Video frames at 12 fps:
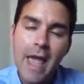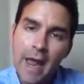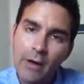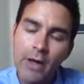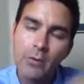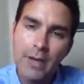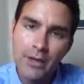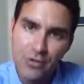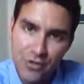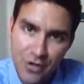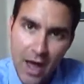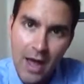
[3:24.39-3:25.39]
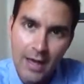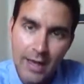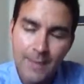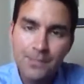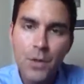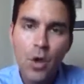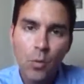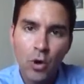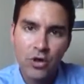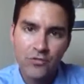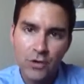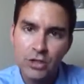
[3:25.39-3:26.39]
Harry Reid's son
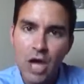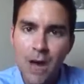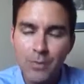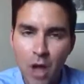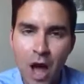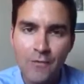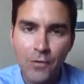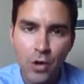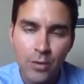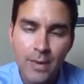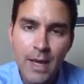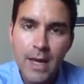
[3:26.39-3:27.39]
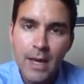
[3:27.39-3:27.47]
works for a top law firm